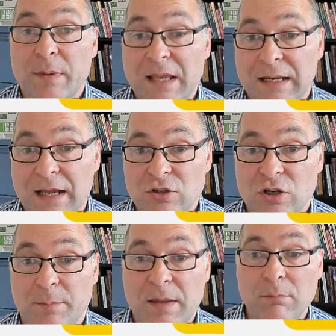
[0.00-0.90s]
Bee allows you
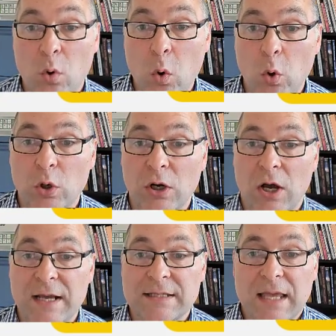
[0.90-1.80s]
to be more
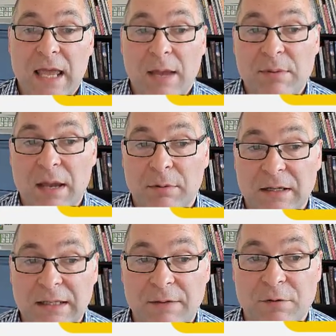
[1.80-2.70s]
organized and be able to
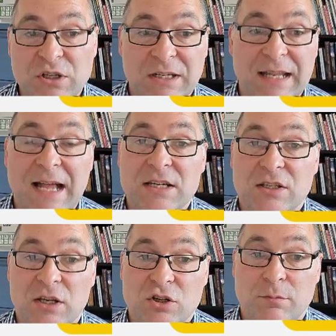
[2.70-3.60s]
leverage a larger
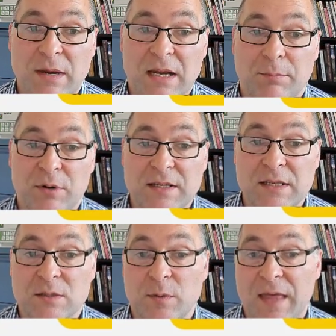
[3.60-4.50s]
social media
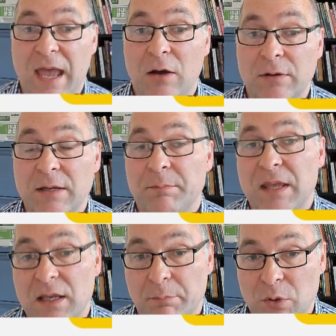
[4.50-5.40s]
presence without it
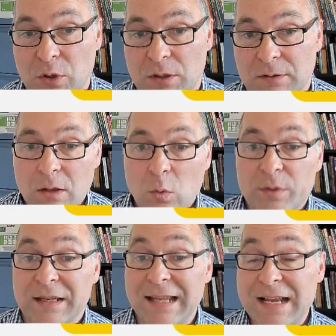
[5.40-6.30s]
being a burden. With
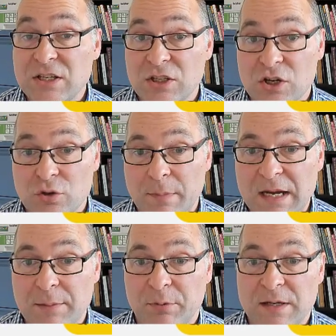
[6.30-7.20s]
a larger social
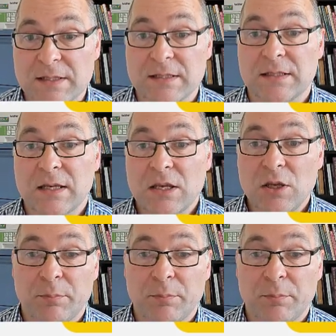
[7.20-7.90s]
media presence, your